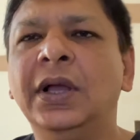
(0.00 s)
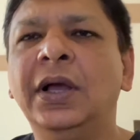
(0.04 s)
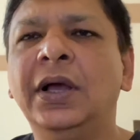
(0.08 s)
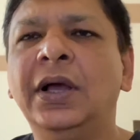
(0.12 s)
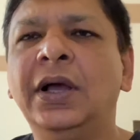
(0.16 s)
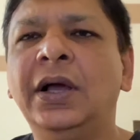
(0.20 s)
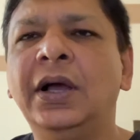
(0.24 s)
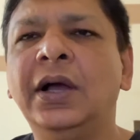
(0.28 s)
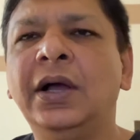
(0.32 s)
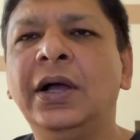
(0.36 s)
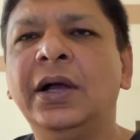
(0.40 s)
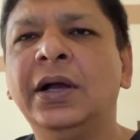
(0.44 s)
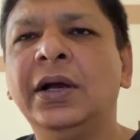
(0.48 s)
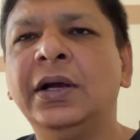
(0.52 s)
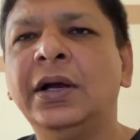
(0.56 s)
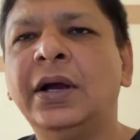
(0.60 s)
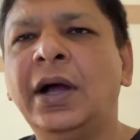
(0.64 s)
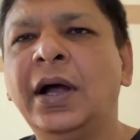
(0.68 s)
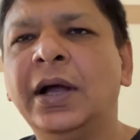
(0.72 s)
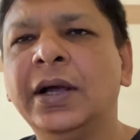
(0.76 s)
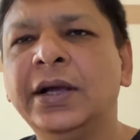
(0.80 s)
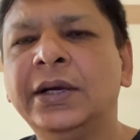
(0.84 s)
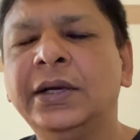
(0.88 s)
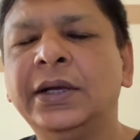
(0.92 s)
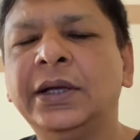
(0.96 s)
uh,
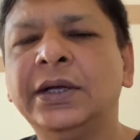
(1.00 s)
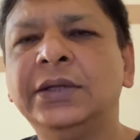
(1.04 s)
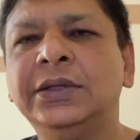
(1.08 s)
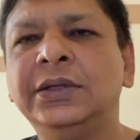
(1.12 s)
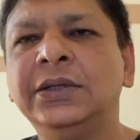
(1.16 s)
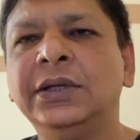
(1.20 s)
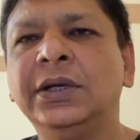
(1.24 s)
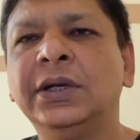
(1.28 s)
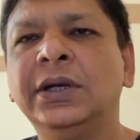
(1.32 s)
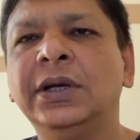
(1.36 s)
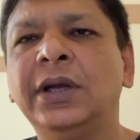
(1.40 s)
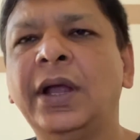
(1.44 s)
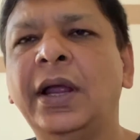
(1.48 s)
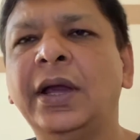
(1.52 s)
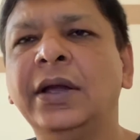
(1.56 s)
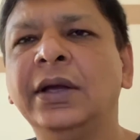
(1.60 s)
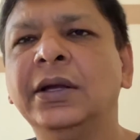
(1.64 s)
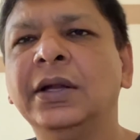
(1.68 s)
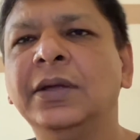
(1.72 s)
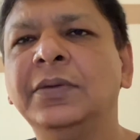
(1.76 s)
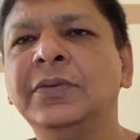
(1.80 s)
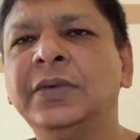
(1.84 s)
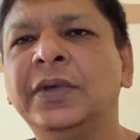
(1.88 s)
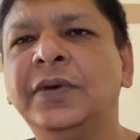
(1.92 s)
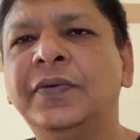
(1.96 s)
architecture in
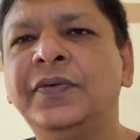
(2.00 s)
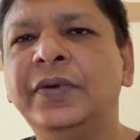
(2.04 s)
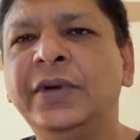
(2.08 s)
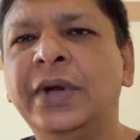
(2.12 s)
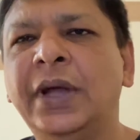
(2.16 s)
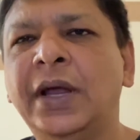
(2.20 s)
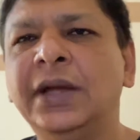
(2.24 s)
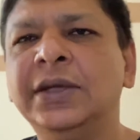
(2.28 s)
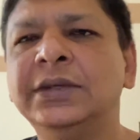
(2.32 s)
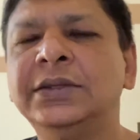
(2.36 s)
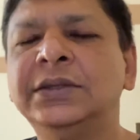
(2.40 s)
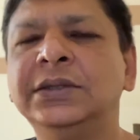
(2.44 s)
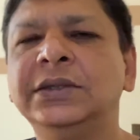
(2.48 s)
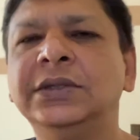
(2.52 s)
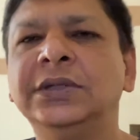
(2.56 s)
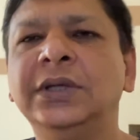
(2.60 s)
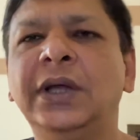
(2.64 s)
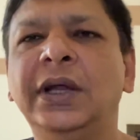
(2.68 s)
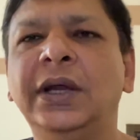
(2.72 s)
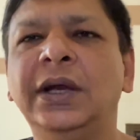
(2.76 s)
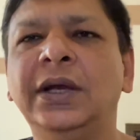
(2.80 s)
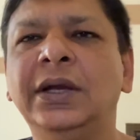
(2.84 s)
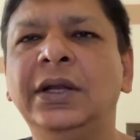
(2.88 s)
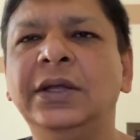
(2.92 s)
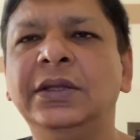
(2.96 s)
terms of analysis
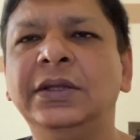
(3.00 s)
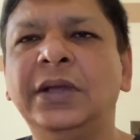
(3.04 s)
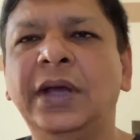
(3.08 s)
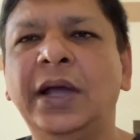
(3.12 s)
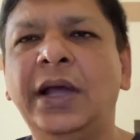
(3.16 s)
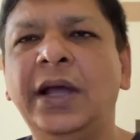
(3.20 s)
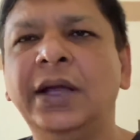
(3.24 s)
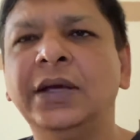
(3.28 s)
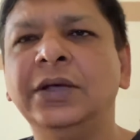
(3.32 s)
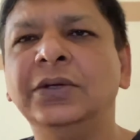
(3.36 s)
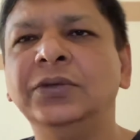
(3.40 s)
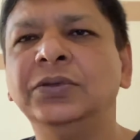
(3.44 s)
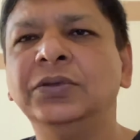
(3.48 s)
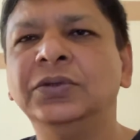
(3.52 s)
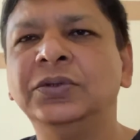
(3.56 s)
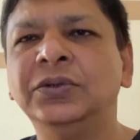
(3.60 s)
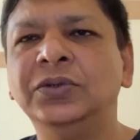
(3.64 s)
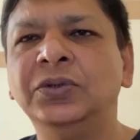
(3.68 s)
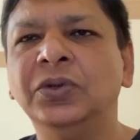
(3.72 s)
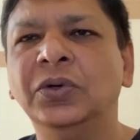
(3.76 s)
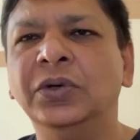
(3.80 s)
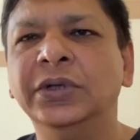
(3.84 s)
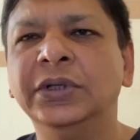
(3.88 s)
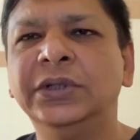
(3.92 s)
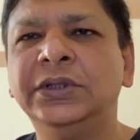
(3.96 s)
and design you
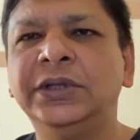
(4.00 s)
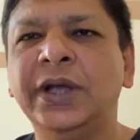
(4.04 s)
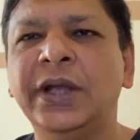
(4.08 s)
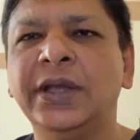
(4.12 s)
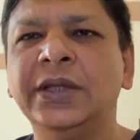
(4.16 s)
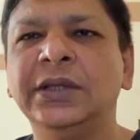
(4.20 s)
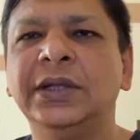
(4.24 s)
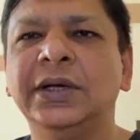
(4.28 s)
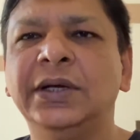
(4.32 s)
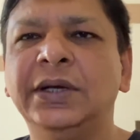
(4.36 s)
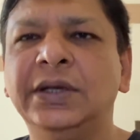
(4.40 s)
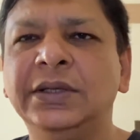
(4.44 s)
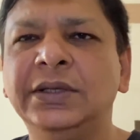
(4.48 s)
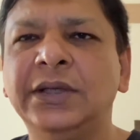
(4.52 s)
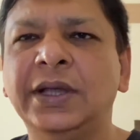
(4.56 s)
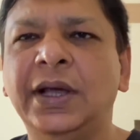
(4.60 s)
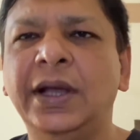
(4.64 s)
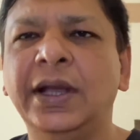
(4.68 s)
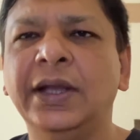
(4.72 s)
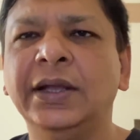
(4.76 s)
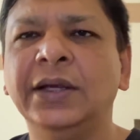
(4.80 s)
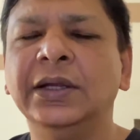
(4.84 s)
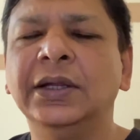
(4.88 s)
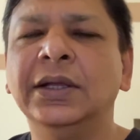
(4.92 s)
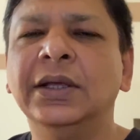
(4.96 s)
don't change the
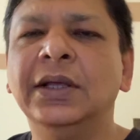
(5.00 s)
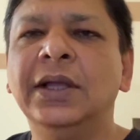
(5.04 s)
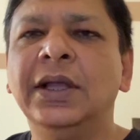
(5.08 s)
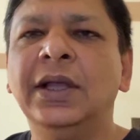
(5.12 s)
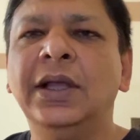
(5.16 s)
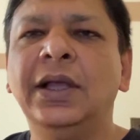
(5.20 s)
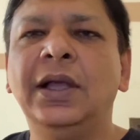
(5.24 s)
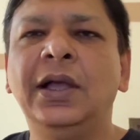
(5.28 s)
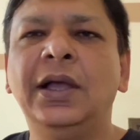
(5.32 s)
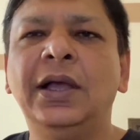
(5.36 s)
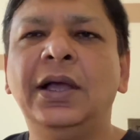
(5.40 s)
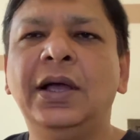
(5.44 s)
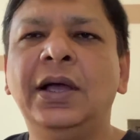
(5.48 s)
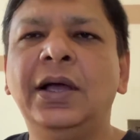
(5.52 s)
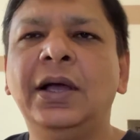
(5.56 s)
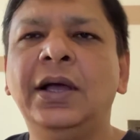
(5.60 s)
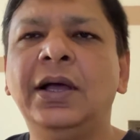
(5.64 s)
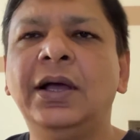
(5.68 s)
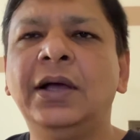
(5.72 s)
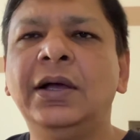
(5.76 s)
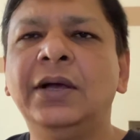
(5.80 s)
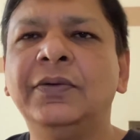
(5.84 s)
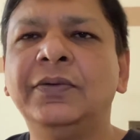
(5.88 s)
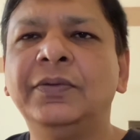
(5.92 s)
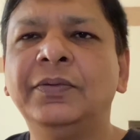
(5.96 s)
design
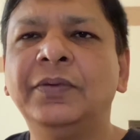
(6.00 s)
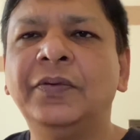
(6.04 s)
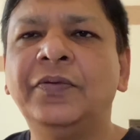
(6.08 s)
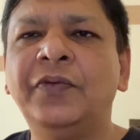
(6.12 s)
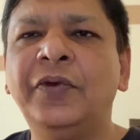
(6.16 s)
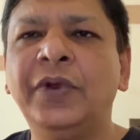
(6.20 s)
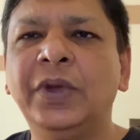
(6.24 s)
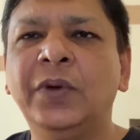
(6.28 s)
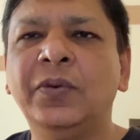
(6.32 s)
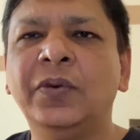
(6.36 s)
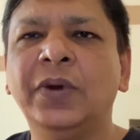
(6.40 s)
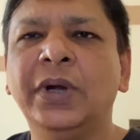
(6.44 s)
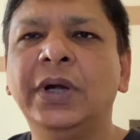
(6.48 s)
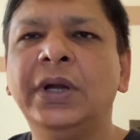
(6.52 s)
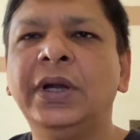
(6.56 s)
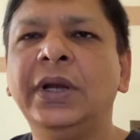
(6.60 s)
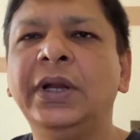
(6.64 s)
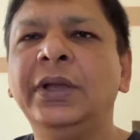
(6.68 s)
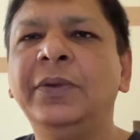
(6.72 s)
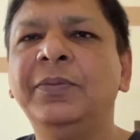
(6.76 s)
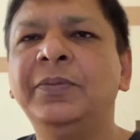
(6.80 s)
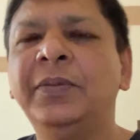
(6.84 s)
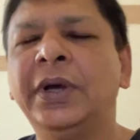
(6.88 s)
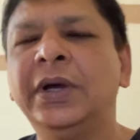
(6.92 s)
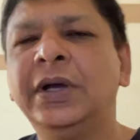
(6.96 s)
uh,
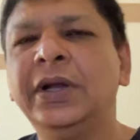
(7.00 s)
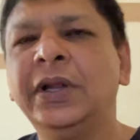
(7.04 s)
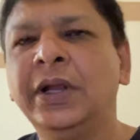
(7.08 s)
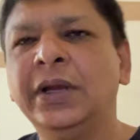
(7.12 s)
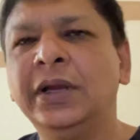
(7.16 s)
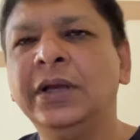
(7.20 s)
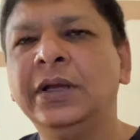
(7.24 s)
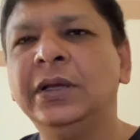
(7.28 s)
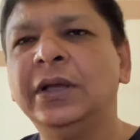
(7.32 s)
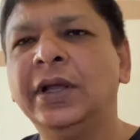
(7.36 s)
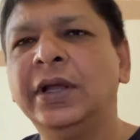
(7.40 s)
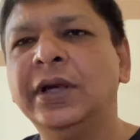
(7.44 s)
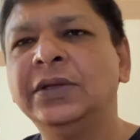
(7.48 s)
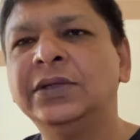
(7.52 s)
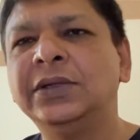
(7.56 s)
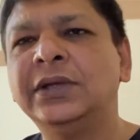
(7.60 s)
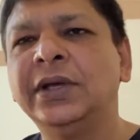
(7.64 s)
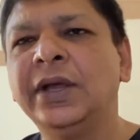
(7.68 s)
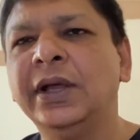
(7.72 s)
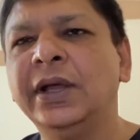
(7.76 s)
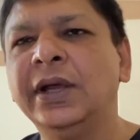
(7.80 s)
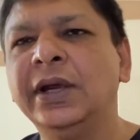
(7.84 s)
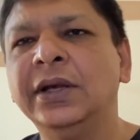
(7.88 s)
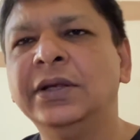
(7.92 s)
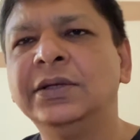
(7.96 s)
frequently but in it's
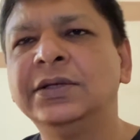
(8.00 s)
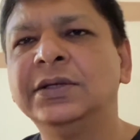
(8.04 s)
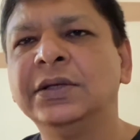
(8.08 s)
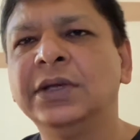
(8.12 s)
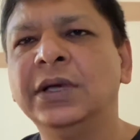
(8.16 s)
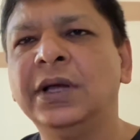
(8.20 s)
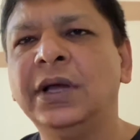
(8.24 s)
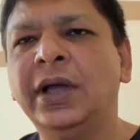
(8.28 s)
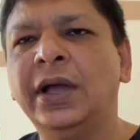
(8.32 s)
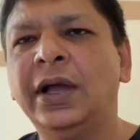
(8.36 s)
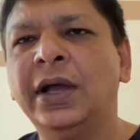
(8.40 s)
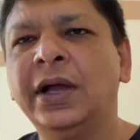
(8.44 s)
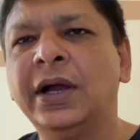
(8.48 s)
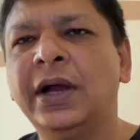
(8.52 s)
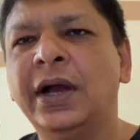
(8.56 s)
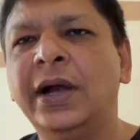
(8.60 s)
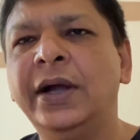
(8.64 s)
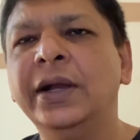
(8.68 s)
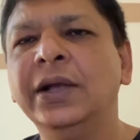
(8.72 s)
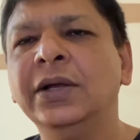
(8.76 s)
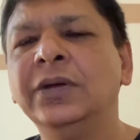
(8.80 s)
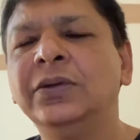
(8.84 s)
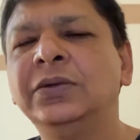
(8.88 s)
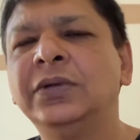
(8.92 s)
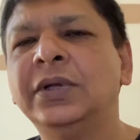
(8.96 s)
it's uh,
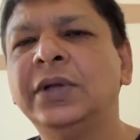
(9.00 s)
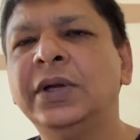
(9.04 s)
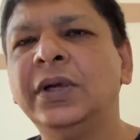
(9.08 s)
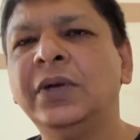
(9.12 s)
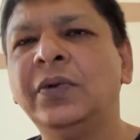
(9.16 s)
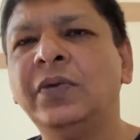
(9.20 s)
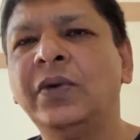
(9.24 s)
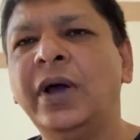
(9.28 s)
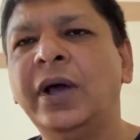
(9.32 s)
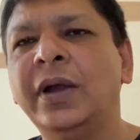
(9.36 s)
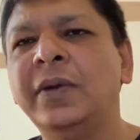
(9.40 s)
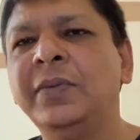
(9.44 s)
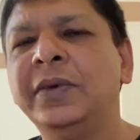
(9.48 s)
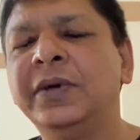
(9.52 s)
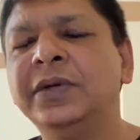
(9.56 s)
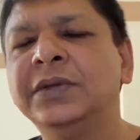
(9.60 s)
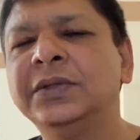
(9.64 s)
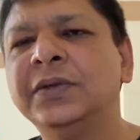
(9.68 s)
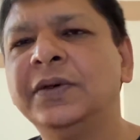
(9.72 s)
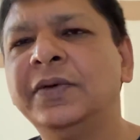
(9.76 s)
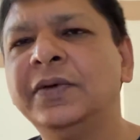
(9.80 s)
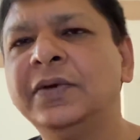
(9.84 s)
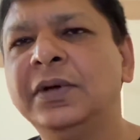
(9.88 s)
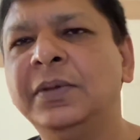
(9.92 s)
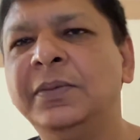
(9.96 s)
according to the requirements
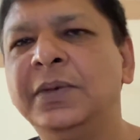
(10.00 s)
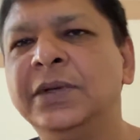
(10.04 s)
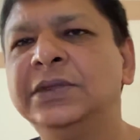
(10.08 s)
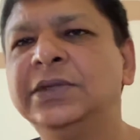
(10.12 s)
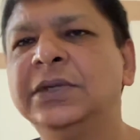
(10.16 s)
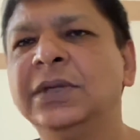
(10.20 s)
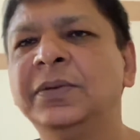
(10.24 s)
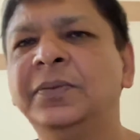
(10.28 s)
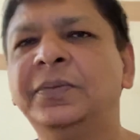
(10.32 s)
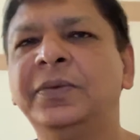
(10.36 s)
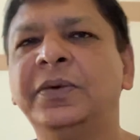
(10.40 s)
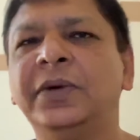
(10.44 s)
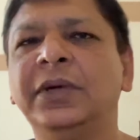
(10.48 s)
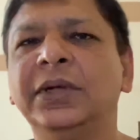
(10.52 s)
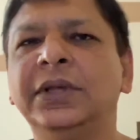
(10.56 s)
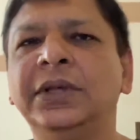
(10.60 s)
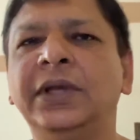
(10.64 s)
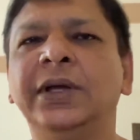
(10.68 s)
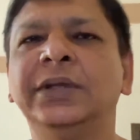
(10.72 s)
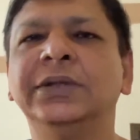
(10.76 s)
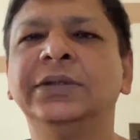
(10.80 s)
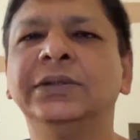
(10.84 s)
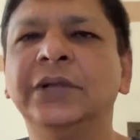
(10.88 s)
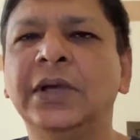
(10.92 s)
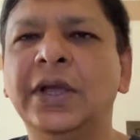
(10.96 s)
of commercial
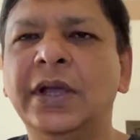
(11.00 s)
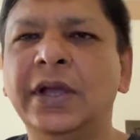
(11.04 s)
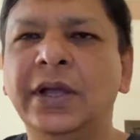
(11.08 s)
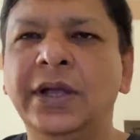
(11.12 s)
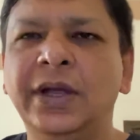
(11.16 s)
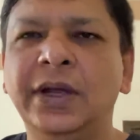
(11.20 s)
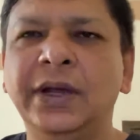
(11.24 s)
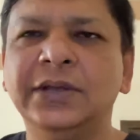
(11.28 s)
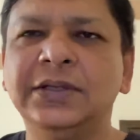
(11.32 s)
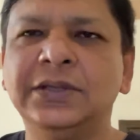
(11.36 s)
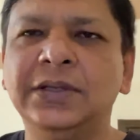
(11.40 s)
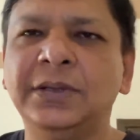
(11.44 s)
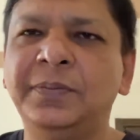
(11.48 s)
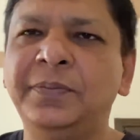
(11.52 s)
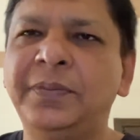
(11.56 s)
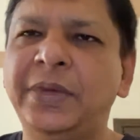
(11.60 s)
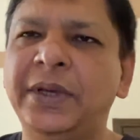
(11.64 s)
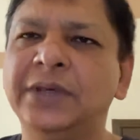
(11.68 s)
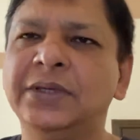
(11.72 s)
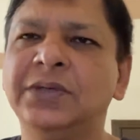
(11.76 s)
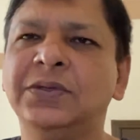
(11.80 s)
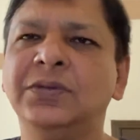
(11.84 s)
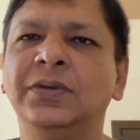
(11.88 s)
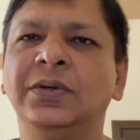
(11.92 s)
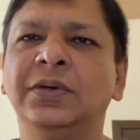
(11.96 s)
projects it's the
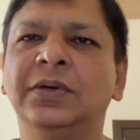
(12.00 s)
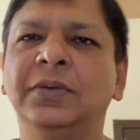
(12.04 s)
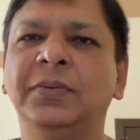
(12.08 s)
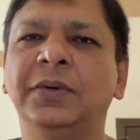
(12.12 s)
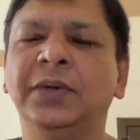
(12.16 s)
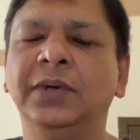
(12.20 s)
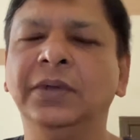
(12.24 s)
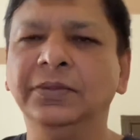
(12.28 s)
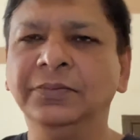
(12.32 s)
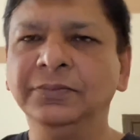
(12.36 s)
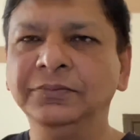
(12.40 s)
best suitable